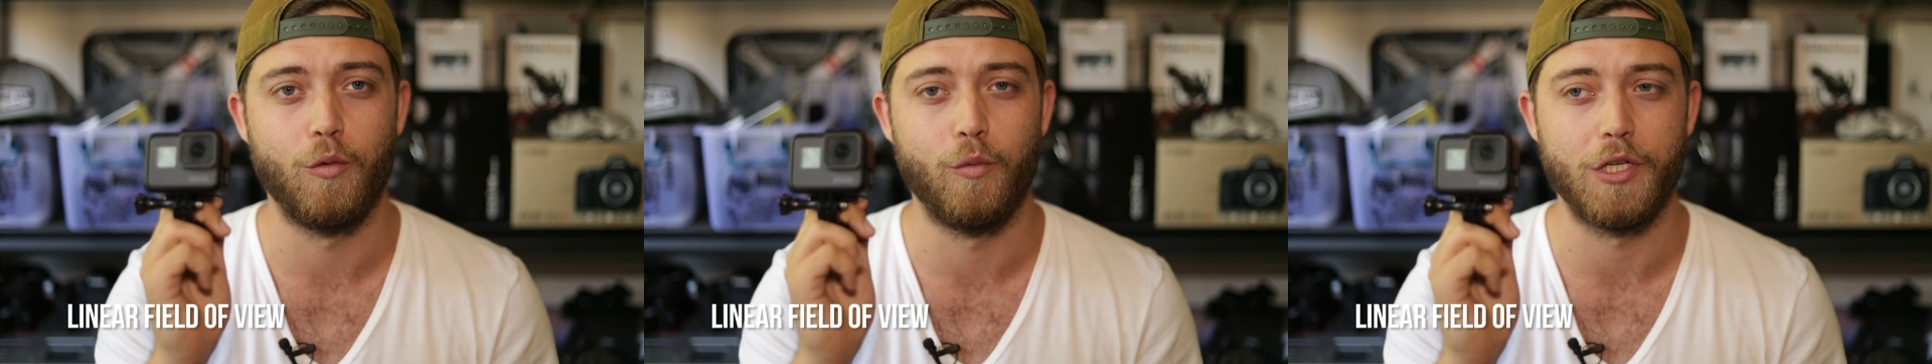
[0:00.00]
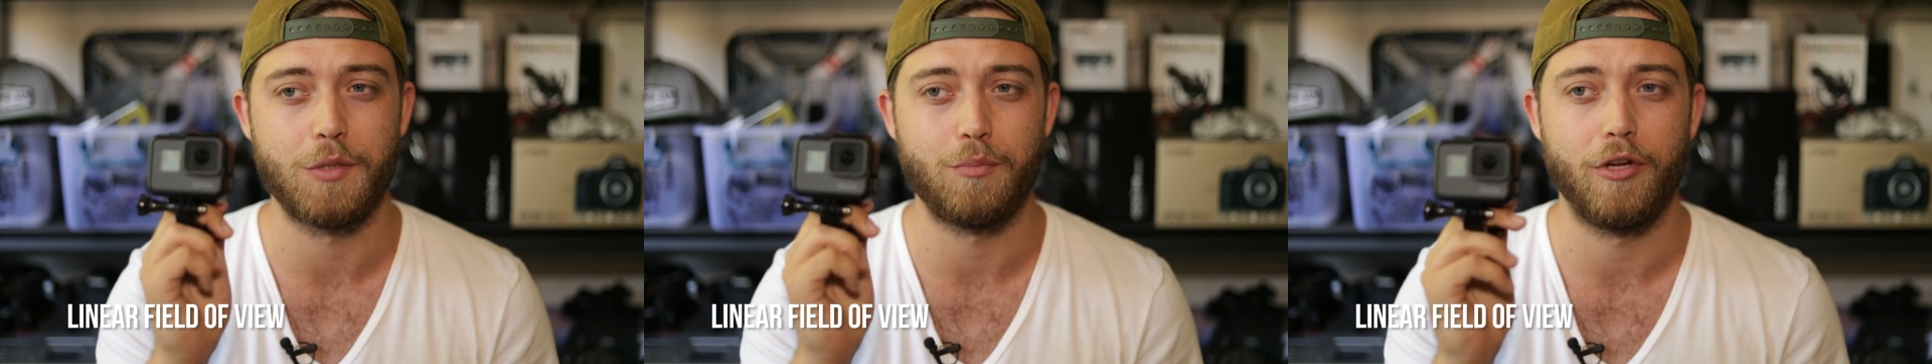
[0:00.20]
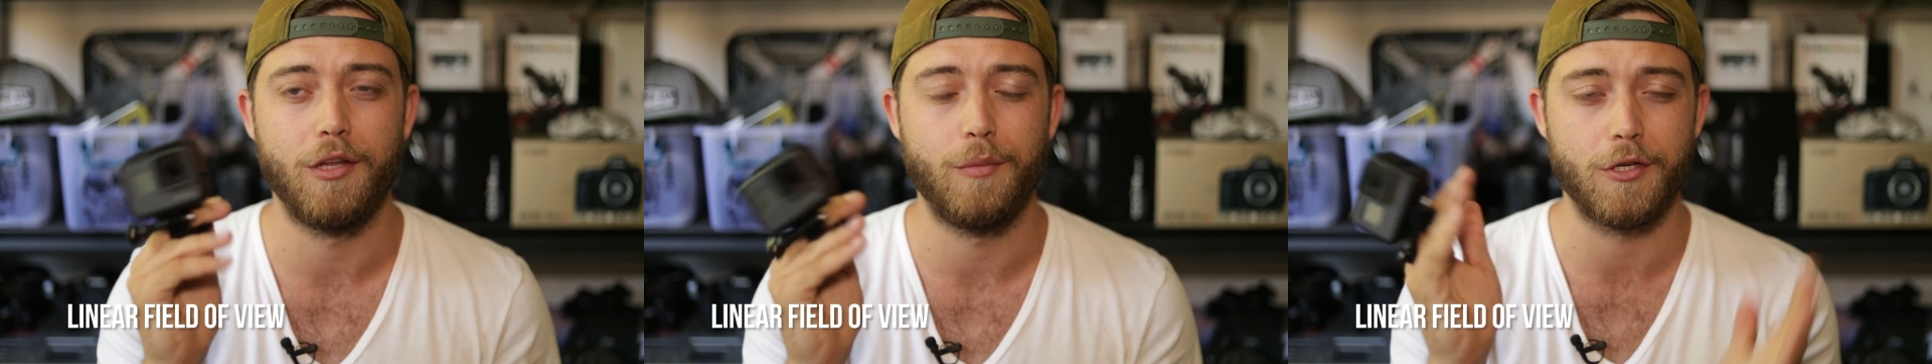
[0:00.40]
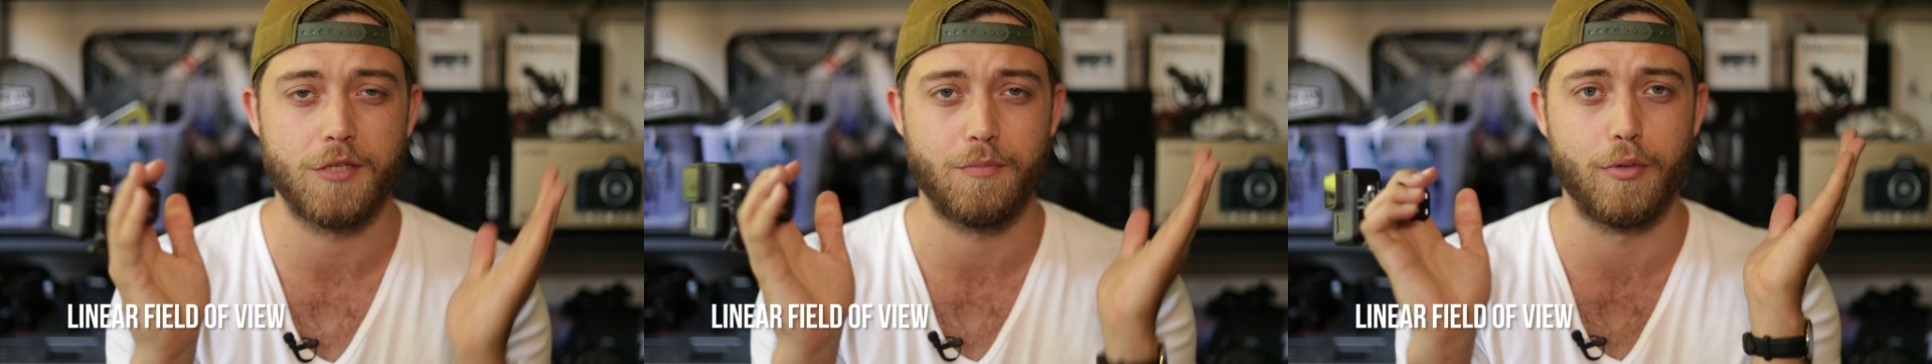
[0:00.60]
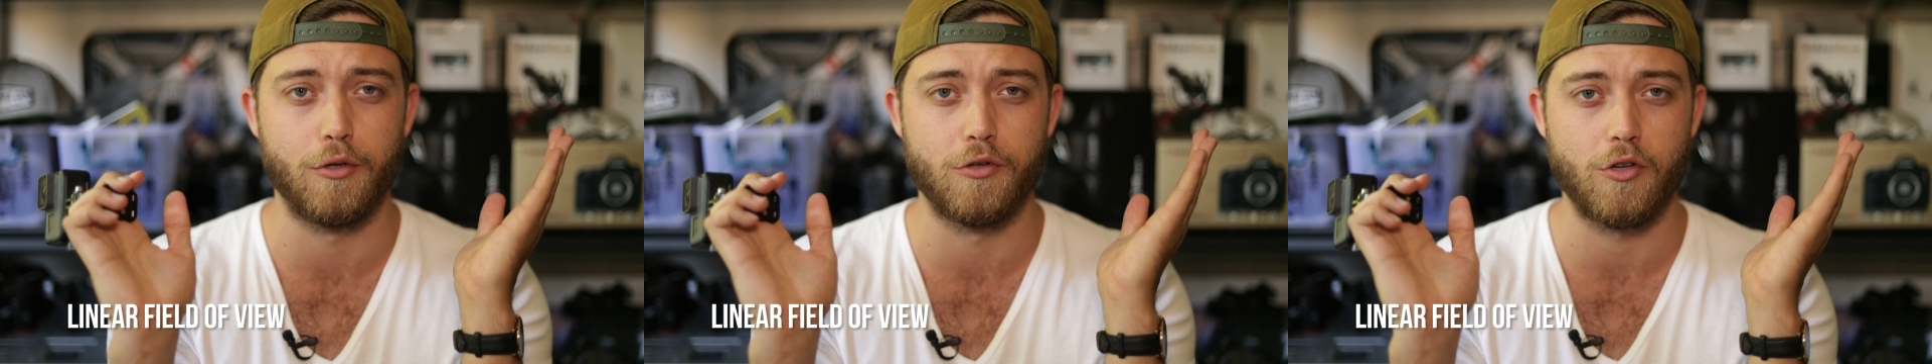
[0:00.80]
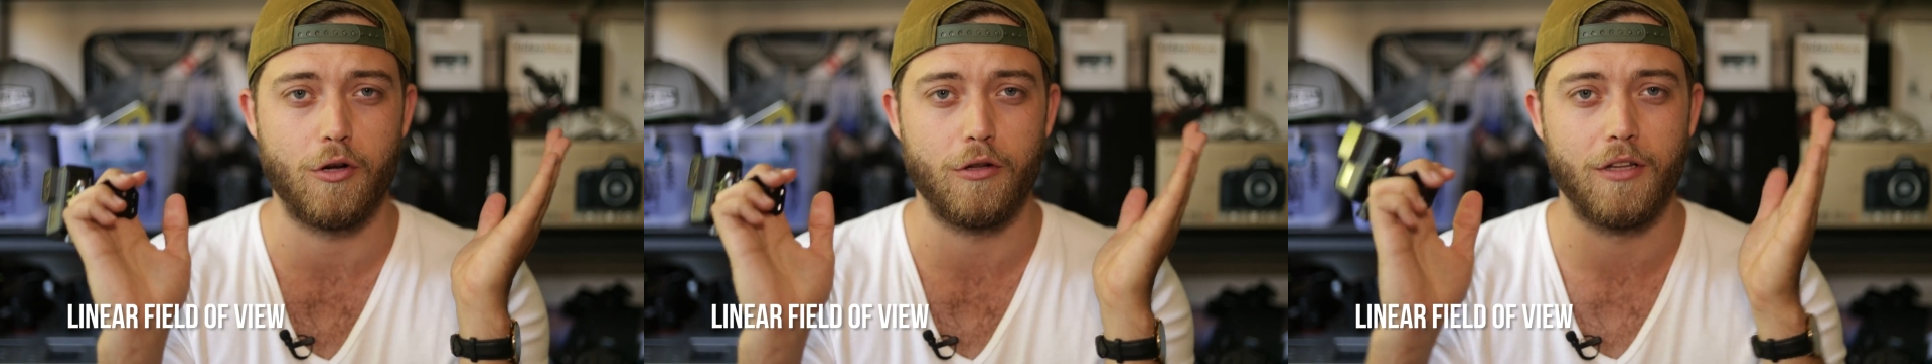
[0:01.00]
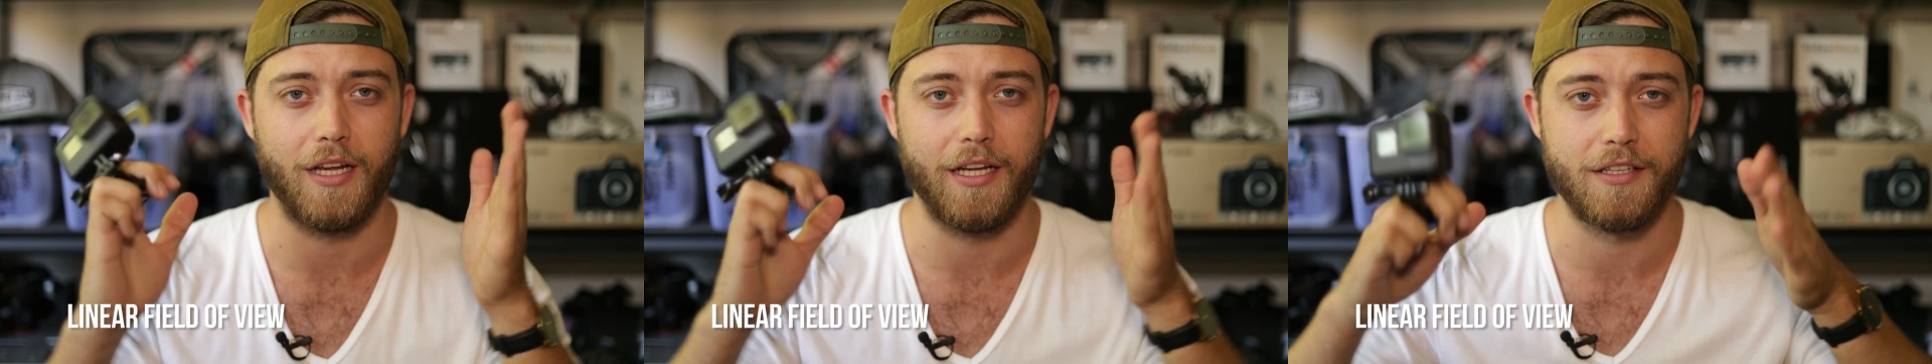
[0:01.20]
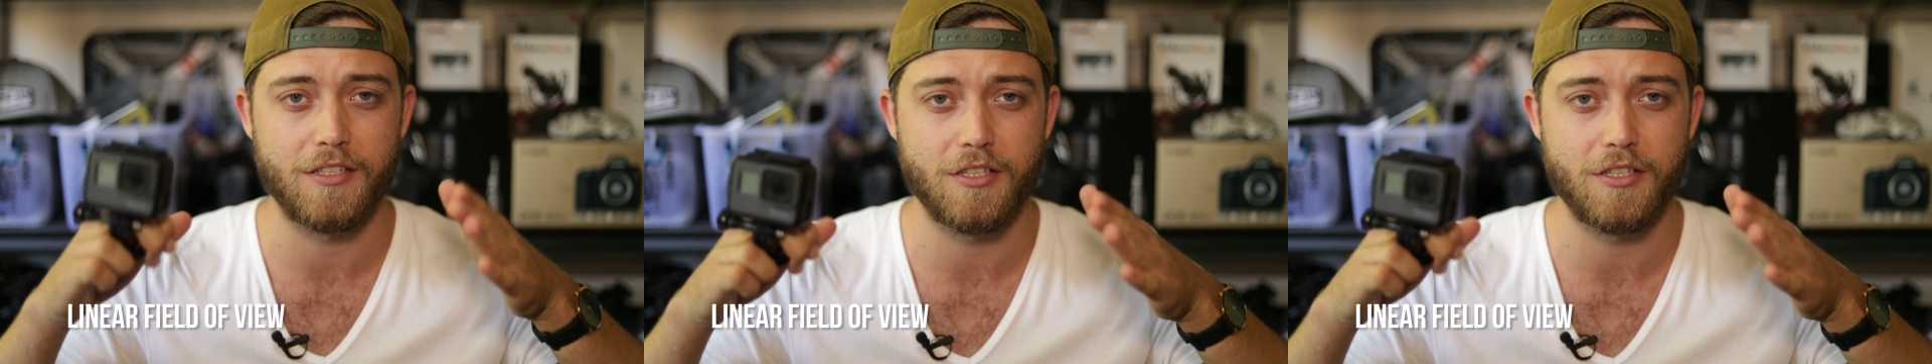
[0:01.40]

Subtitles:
which pretty much pulls all the lines